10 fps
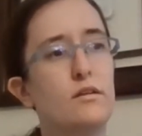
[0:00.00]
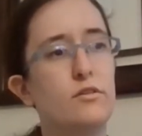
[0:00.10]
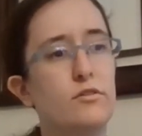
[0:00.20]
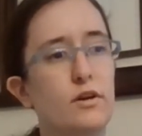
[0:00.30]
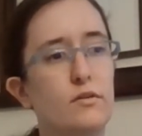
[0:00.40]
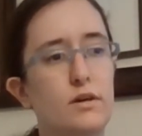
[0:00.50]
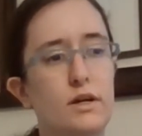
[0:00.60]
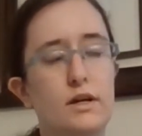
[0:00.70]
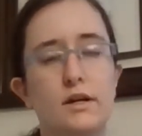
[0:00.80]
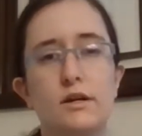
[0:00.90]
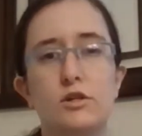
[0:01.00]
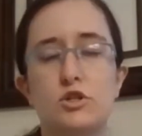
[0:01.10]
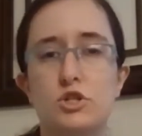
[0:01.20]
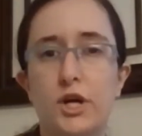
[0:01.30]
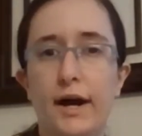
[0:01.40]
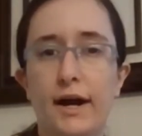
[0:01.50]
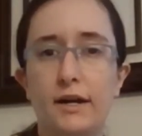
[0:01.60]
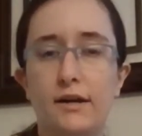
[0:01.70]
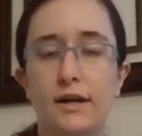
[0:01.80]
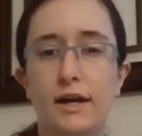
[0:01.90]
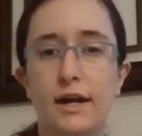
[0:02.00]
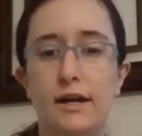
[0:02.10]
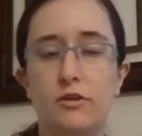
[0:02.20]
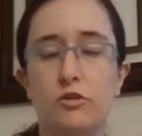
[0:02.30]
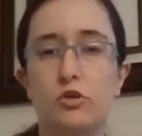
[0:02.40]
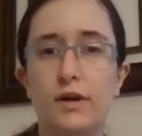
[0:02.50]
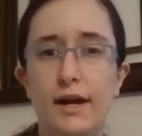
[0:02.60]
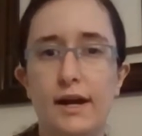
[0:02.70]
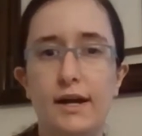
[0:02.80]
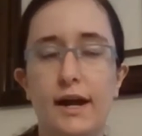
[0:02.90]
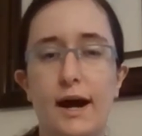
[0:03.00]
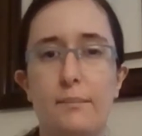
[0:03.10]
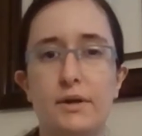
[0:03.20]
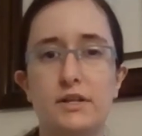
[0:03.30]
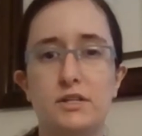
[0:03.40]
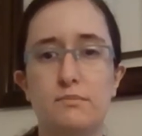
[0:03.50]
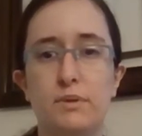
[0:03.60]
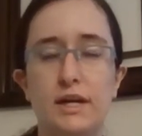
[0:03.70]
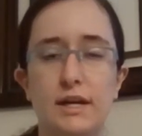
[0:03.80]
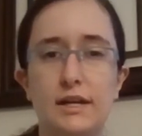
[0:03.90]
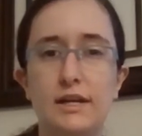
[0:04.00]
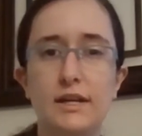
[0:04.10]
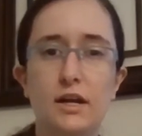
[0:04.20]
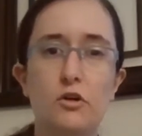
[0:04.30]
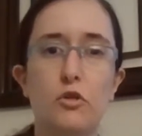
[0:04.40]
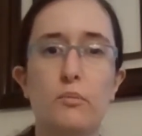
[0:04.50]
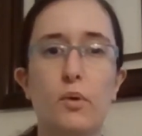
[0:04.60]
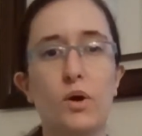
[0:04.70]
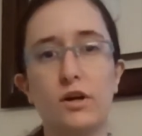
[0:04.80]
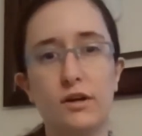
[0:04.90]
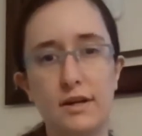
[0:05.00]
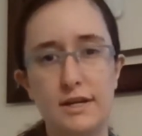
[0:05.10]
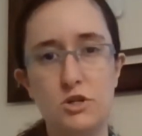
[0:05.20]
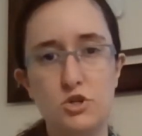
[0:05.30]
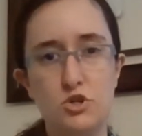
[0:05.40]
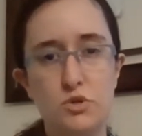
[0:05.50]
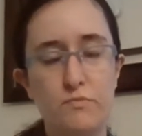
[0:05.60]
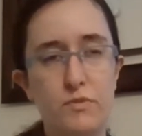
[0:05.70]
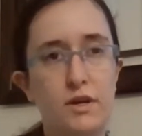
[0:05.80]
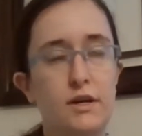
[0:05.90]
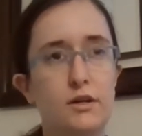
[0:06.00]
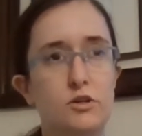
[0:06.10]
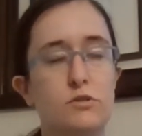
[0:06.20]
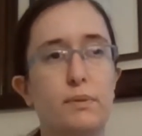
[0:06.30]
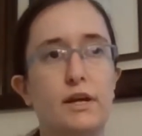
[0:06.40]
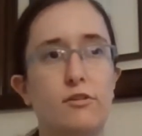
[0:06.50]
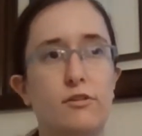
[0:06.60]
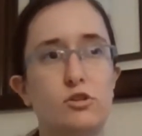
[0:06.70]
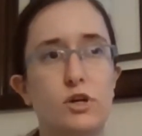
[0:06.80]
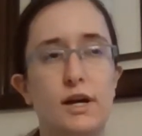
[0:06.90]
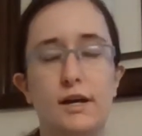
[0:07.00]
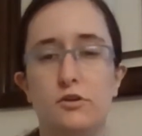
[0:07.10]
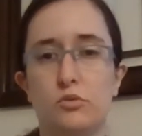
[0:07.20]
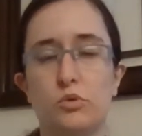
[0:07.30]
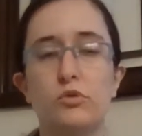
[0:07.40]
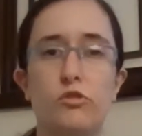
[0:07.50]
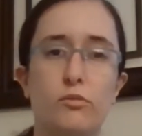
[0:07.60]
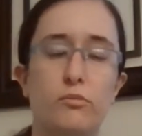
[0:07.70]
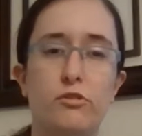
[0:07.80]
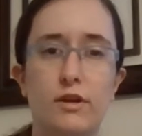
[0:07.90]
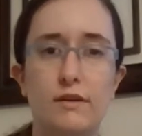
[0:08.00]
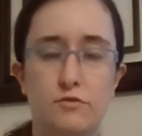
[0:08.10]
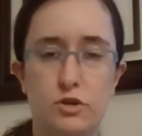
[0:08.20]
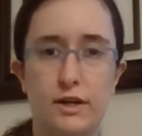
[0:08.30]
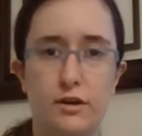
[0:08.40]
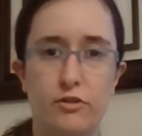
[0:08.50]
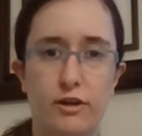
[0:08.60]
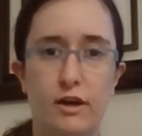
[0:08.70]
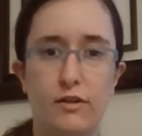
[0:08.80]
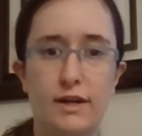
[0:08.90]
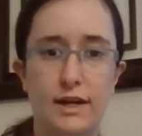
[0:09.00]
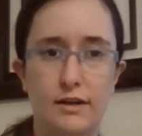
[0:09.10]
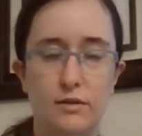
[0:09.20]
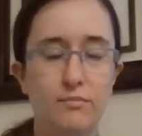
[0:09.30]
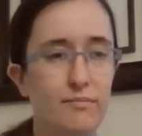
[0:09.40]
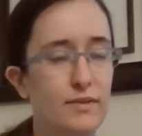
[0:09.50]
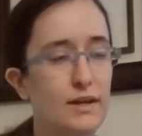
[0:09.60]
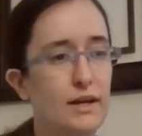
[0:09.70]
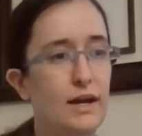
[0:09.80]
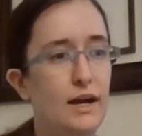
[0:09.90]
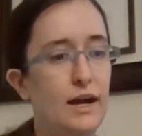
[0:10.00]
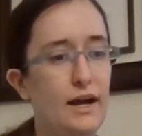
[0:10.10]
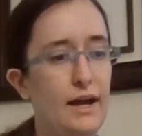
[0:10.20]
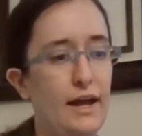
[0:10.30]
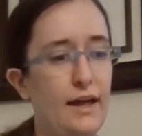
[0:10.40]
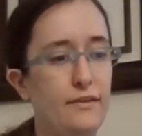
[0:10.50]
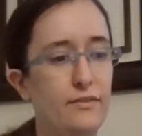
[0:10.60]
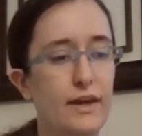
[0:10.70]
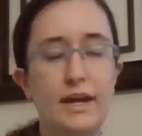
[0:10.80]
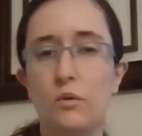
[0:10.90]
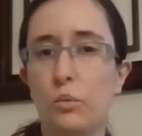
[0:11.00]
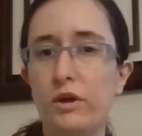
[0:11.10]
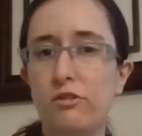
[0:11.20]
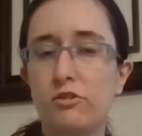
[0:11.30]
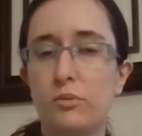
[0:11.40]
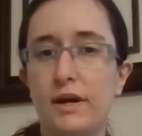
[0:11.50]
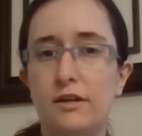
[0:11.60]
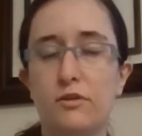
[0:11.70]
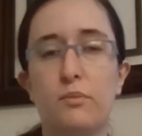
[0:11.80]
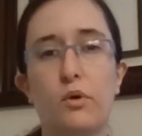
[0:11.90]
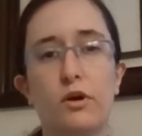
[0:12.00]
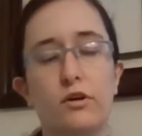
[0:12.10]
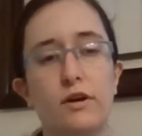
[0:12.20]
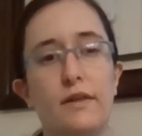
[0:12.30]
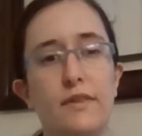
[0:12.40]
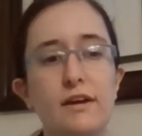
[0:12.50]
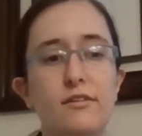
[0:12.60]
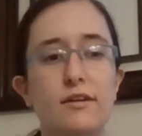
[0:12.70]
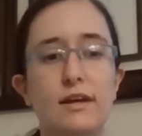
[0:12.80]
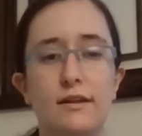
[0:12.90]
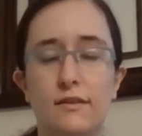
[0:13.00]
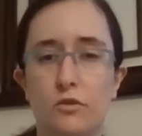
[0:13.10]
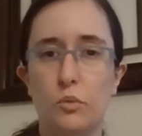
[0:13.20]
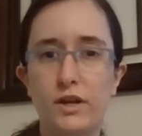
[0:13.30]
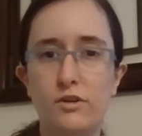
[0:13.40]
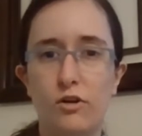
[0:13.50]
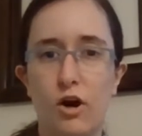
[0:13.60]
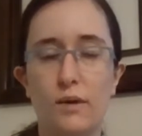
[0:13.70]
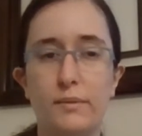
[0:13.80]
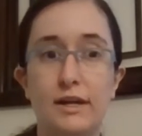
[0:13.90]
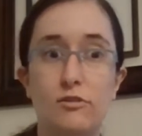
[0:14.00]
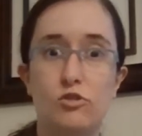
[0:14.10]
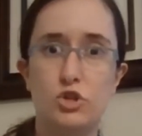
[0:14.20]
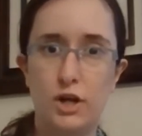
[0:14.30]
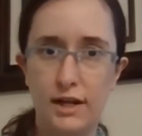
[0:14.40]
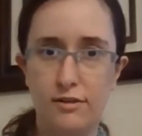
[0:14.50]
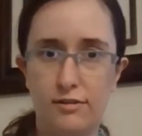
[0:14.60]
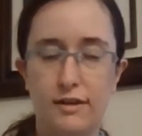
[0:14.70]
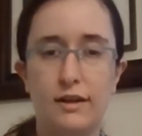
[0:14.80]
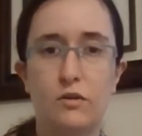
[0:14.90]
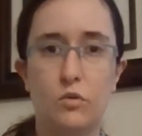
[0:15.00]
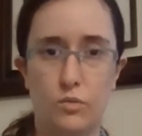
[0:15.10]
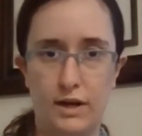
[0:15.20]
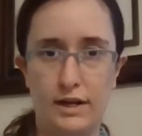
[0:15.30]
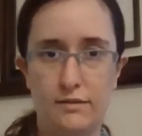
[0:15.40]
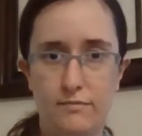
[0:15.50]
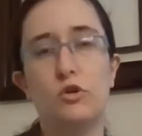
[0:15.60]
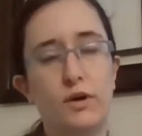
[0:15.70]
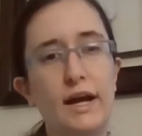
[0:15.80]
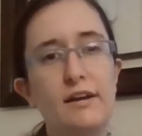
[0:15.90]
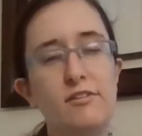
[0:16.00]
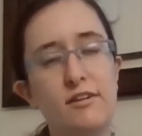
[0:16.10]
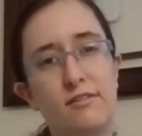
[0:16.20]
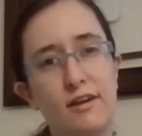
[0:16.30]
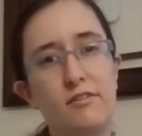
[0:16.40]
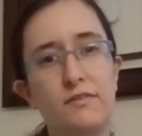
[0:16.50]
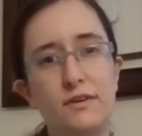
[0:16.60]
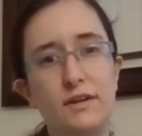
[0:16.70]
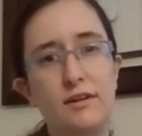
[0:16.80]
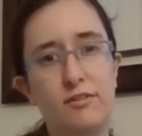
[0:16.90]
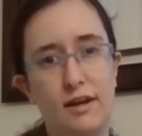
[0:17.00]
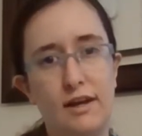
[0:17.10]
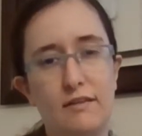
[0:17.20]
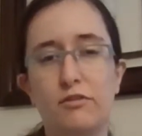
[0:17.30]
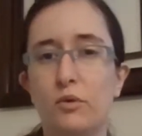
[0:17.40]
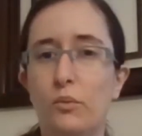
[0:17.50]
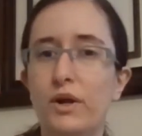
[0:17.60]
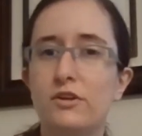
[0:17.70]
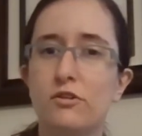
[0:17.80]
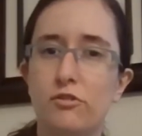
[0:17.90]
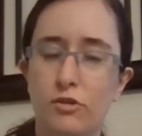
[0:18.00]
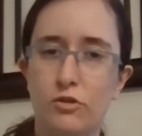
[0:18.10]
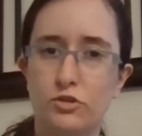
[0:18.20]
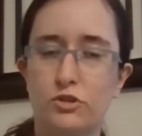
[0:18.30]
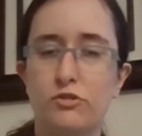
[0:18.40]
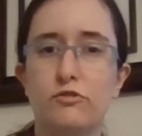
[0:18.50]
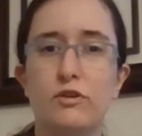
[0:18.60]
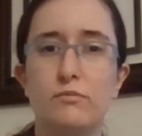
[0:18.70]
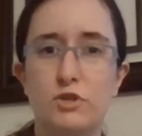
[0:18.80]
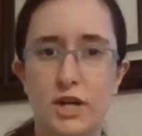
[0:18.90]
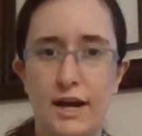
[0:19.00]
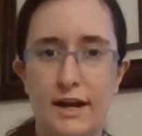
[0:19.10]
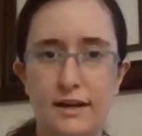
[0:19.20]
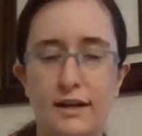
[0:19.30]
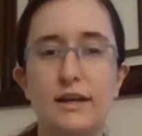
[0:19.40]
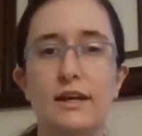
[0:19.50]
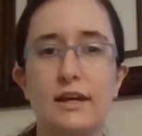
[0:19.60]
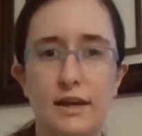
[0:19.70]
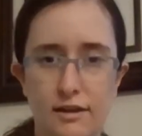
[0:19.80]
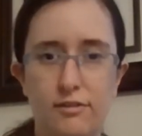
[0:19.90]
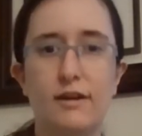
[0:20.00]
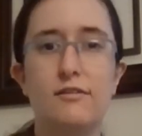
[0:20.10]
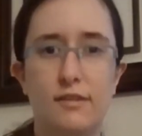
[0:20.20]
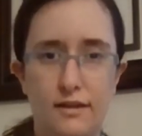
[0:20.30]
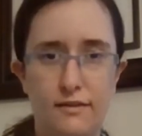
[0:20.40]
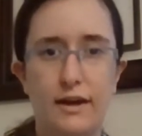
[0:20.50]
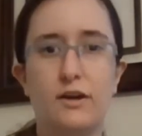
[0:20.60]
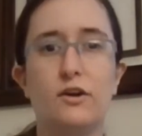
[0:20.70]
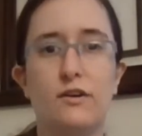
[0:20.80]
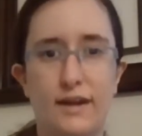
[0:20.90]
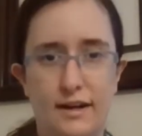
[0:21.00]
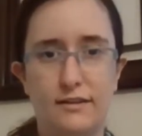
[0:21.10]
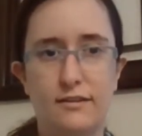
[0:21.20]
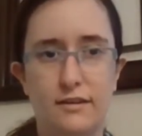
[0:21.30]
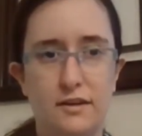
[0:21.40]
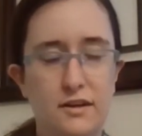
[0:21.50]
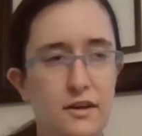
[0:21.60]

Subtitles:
So, Jack and Gray happen to be near the border-ish because they're trying to root some slave traders out of the kingdom. And they get whisked away to the border and they see that Winter army is chasing Rain. Gray successfully saves the Winter soldiers from Jack. Yes, I said that correctly.